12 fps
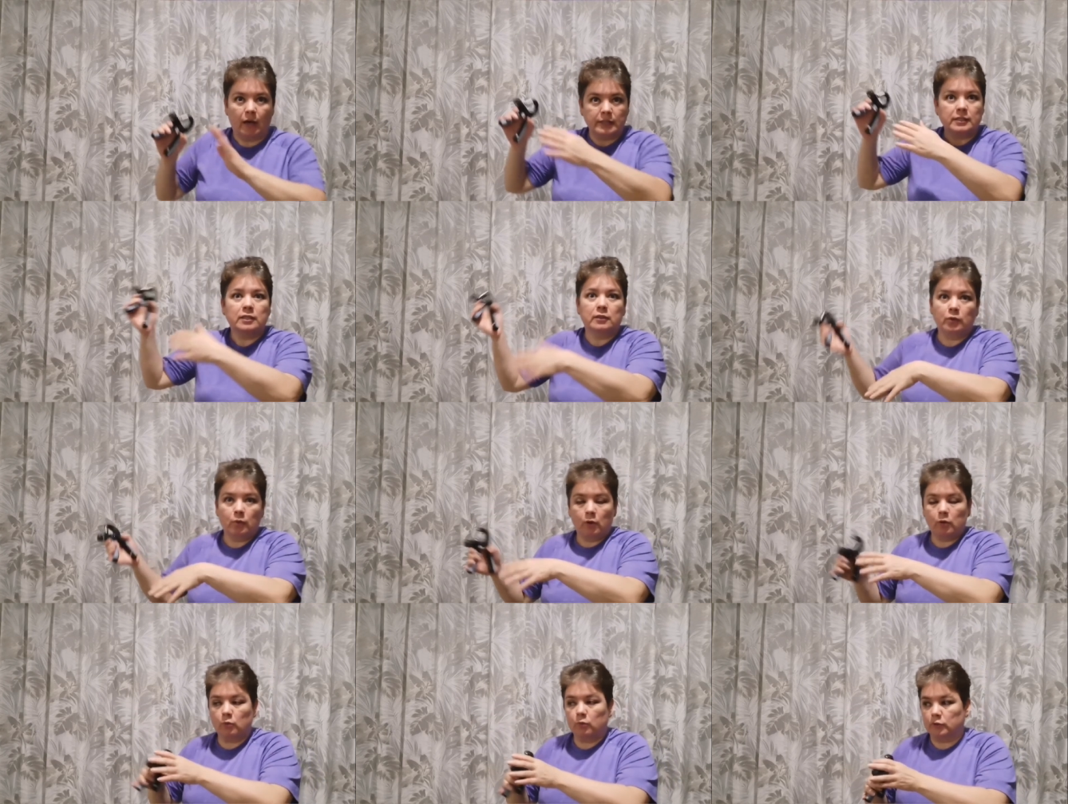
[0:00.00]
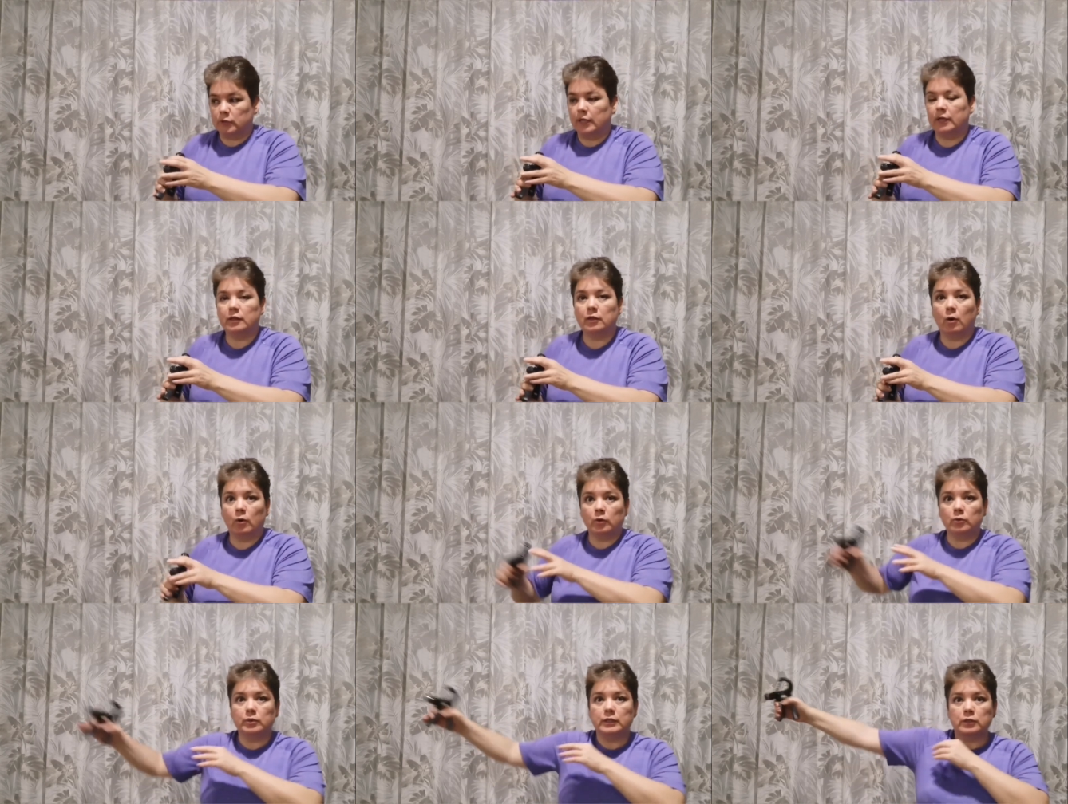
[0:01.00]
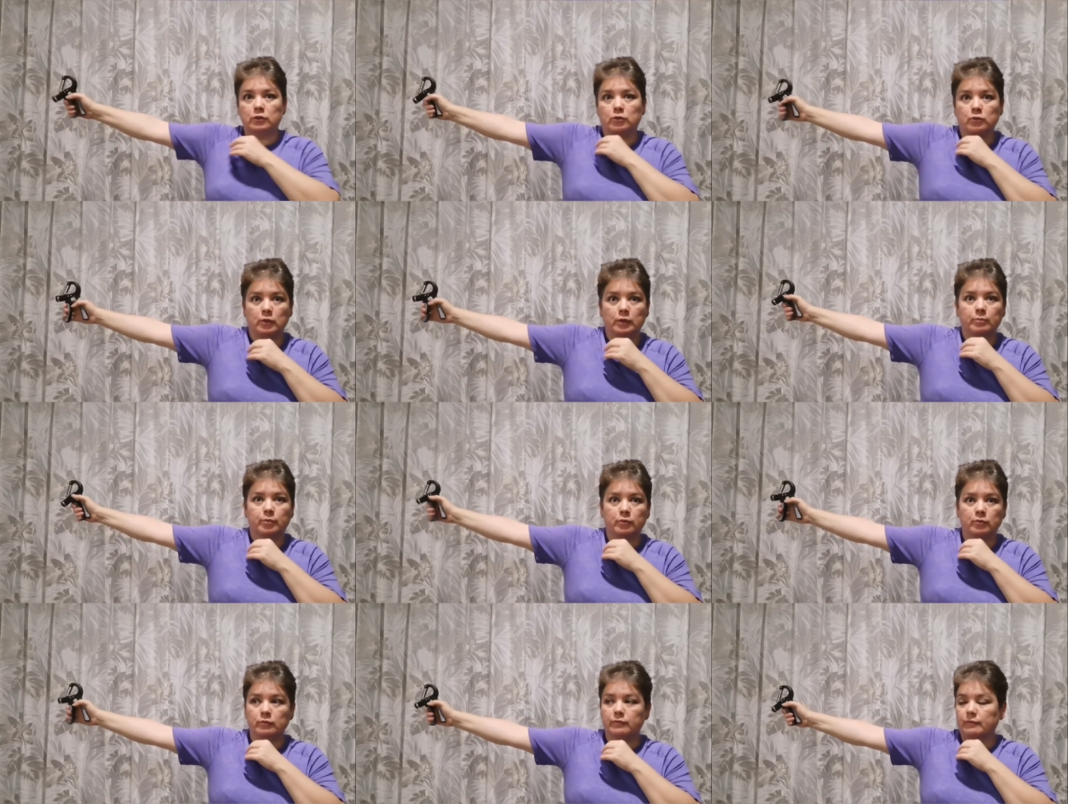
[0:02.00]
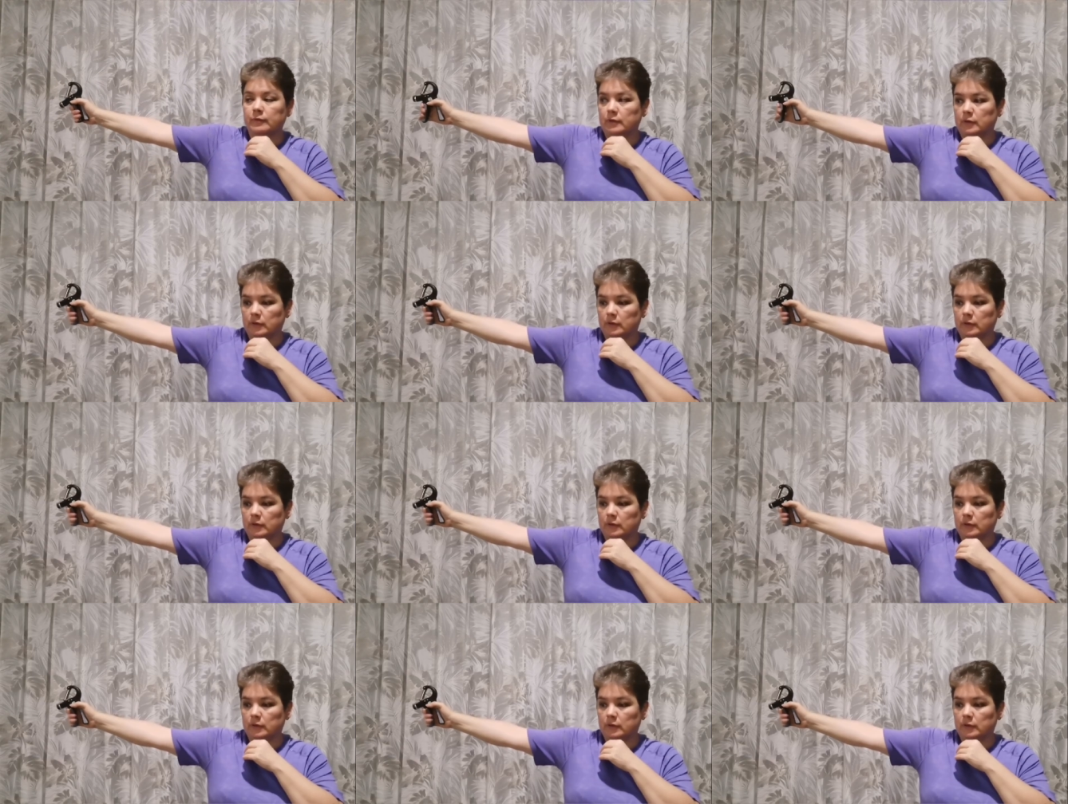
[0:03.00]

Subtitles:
until you are good. No, you need to improve